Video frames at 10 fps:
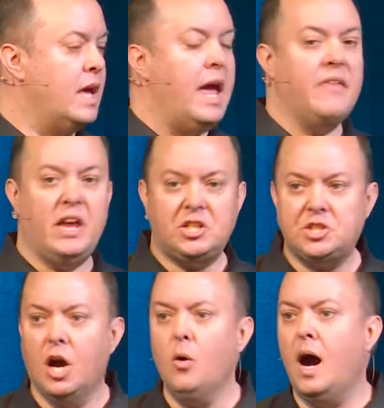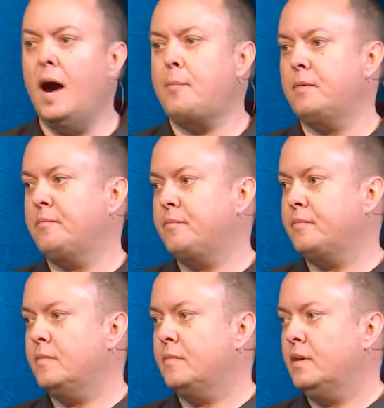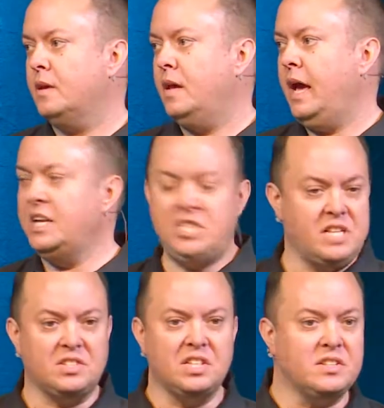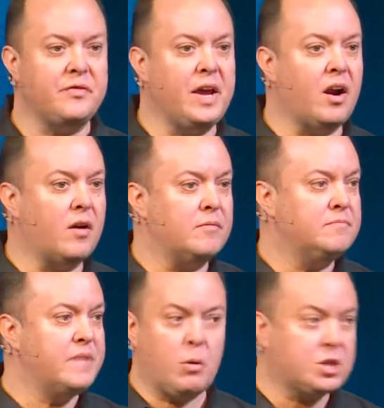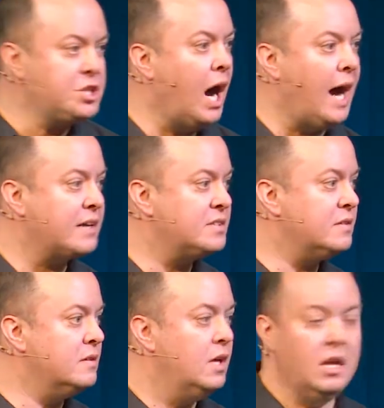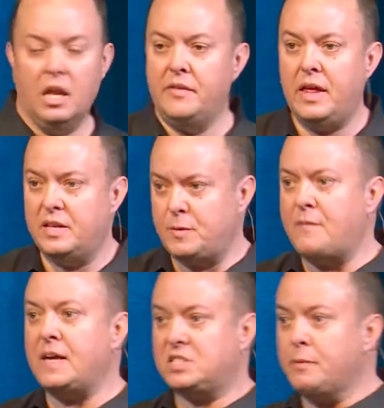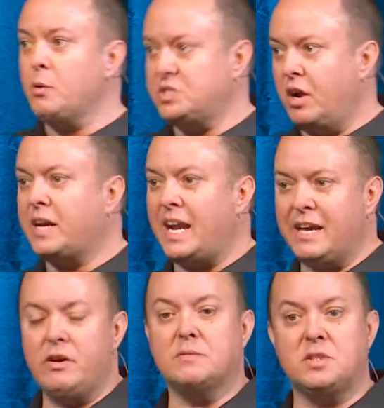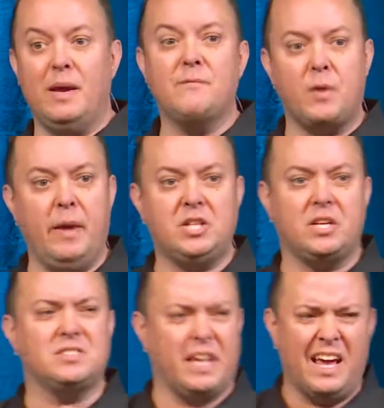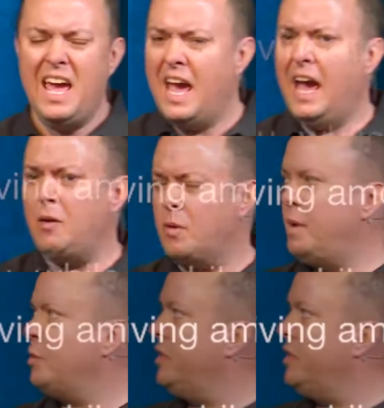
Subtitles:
And they show up, and Jesus isn't there. They were shocked. As a matter of fact, somebody was there kind of giving him some information saying, hey, remember